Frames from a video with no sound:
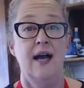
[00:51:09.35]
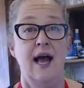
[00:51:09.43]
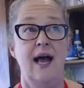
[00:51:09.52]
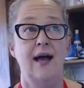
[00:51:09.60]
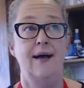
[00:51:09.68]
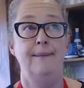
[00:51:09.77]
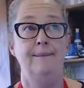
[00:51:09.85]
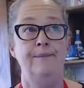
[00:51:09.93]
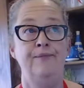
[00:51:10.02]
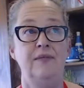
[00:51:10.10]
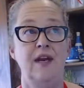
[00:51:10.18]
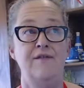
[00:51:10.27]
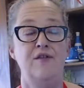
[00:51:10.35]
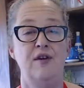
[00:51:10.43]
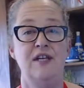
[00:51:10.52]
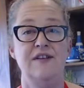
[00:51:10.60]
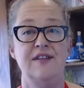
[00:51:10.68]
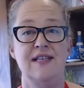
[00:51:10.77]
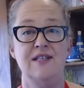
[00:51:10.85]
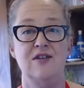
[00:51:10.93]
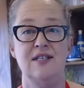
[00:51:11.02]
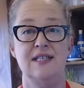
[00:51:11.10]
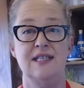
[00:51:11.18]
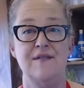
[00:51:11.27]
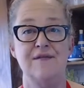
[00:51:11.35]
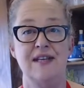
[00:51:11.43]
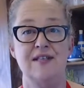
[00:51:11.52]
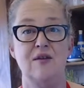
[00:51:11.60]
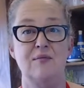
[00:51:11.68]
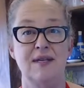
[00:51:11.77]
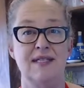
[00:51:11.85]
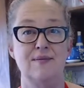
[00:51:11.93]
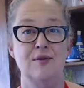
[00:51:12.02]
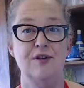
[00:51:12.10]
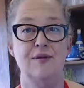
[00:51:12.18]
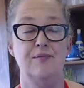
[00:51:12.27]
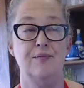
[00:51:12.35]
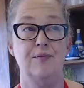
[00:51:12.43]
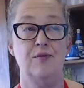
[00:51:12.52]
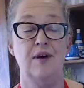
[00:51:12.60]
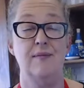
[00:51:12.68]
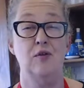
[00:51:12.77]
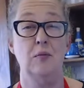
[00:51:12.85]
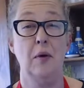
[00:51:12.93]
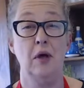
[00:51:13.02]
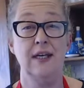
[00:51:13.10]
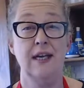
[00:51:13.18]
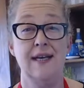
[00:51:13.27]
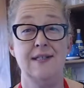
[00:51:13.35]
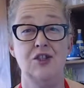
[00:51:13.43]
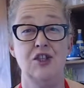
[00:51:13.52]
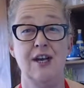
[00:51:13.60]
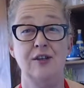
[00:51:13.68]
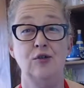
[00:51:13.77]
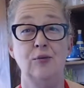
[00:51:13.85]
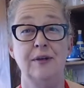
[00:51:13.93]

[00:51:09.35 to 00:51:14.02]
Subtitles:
If you're into that sort of stuff, that's on my Smooth Criminal podcast channel,